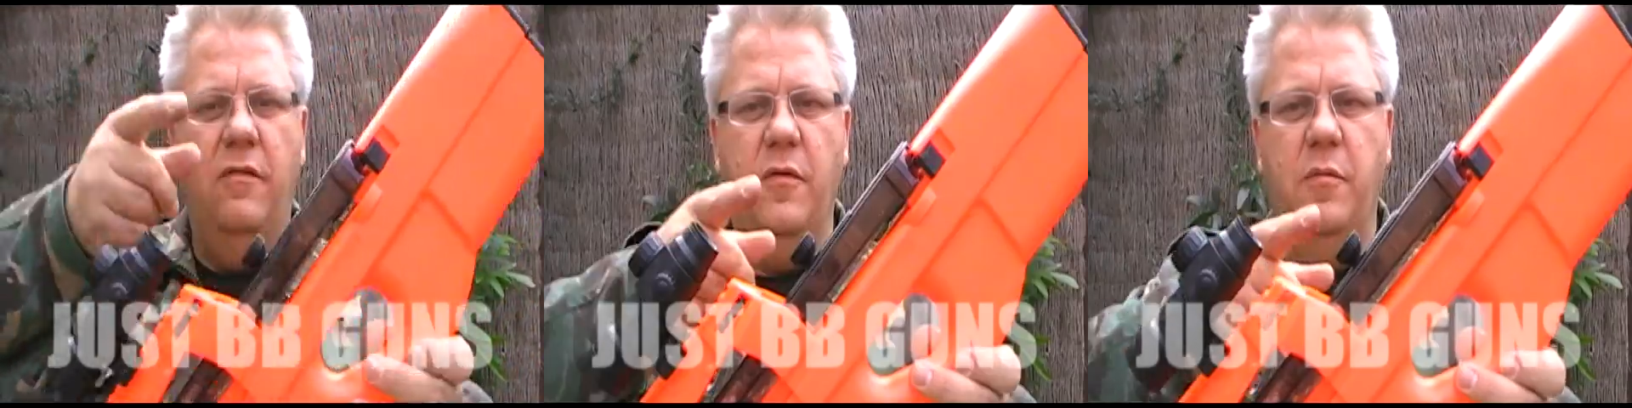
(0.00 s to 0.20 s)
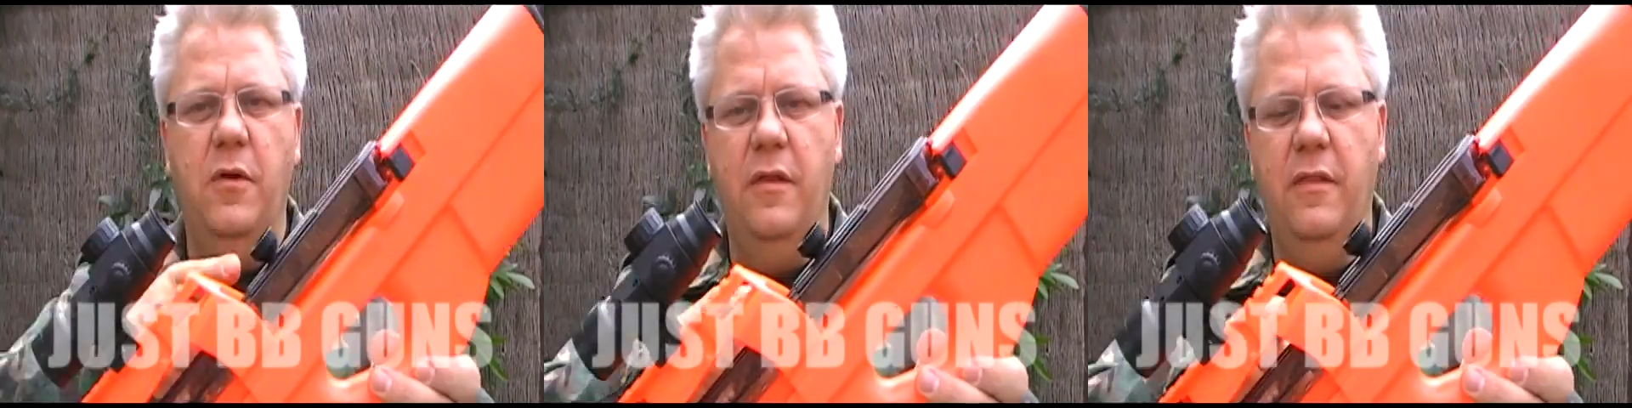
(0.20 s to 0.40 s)
If
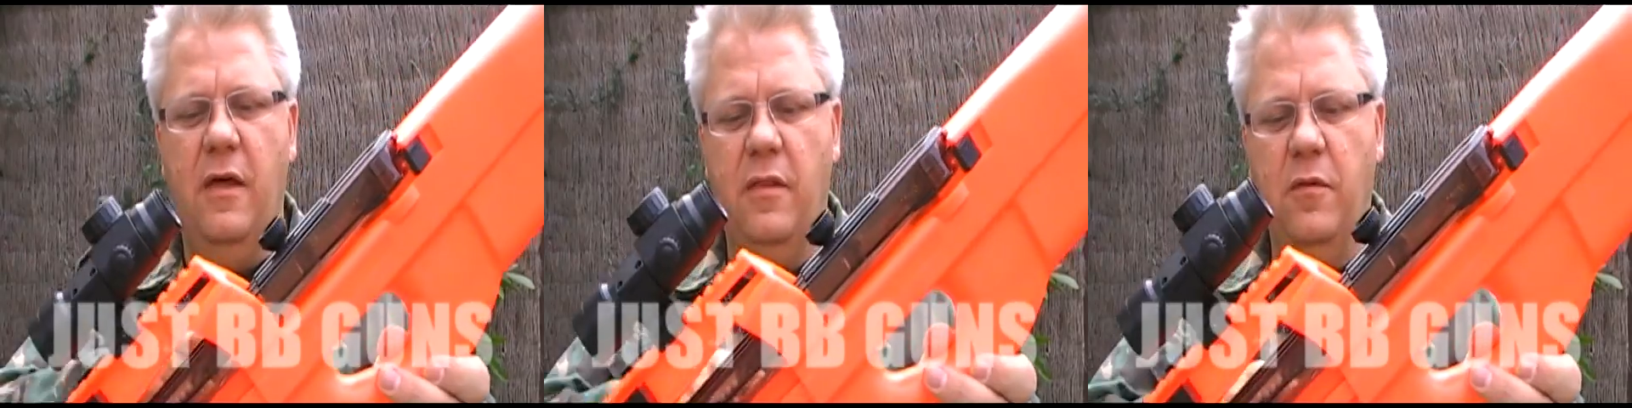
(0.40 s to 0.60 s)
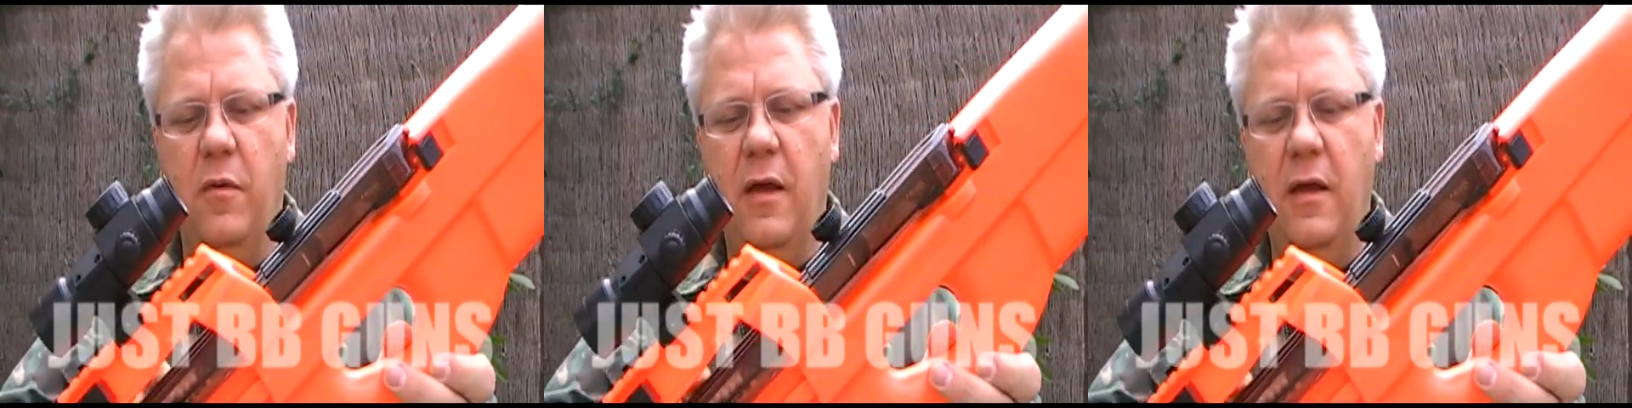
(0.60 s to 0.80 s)
you put it the
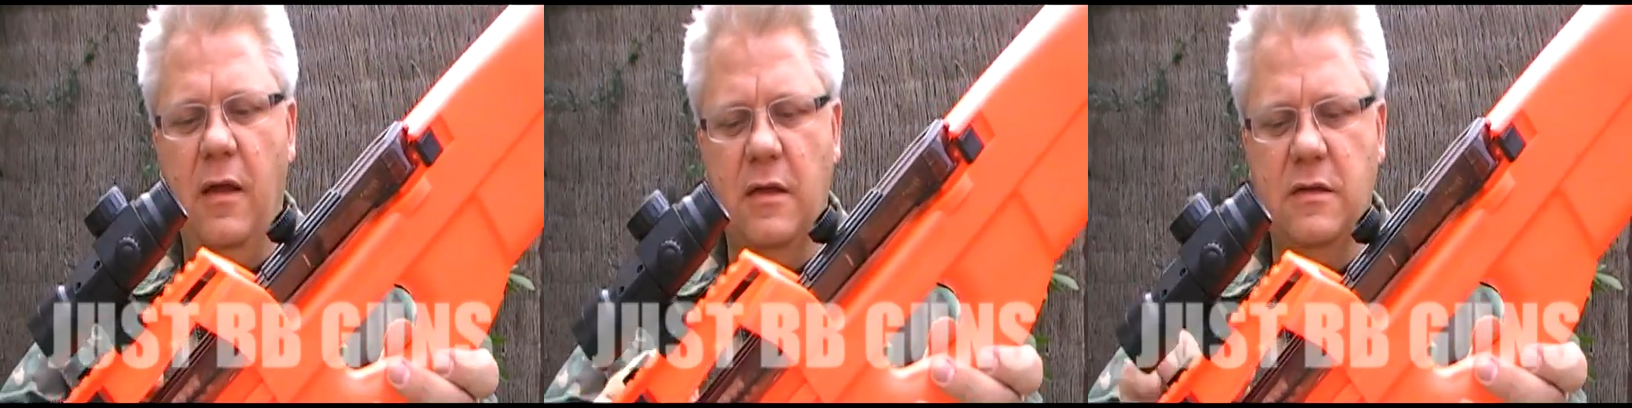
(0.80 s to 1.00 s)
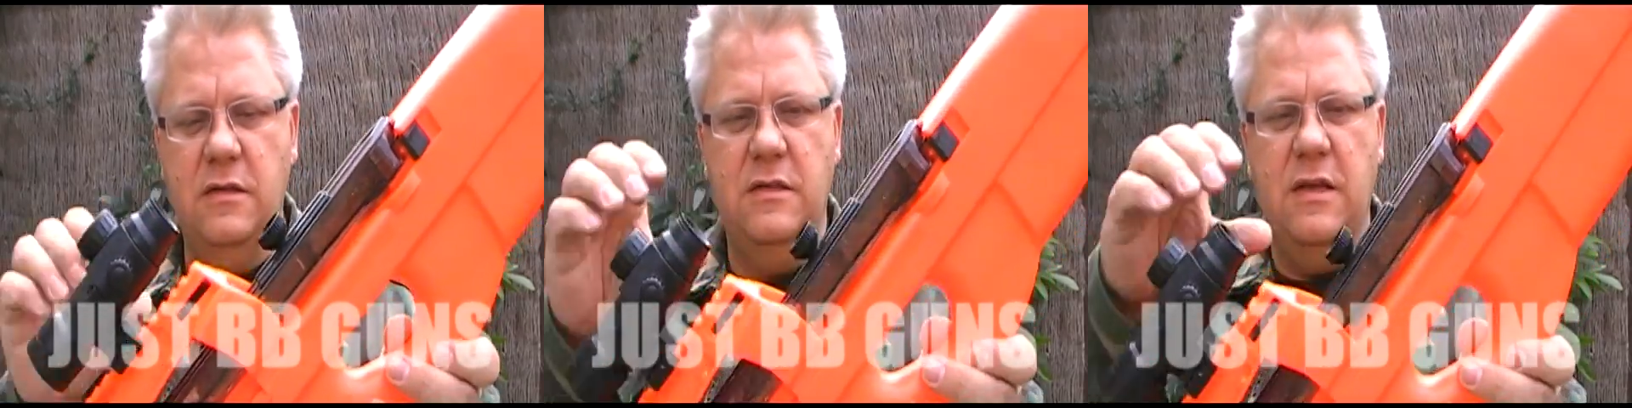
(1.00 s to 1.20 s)
other way,
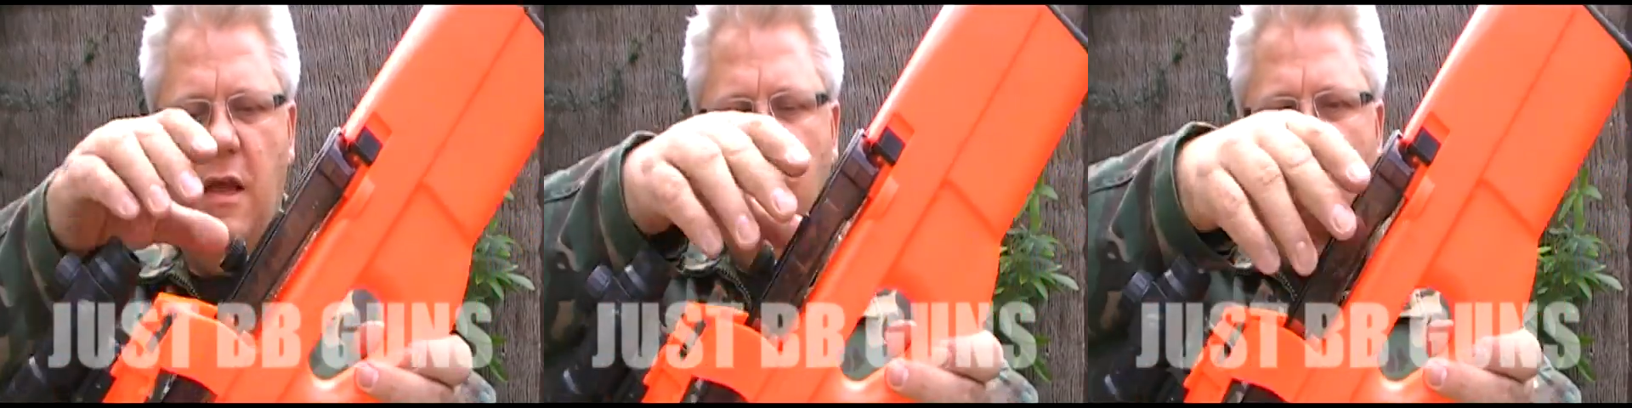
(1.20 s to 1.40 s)
as I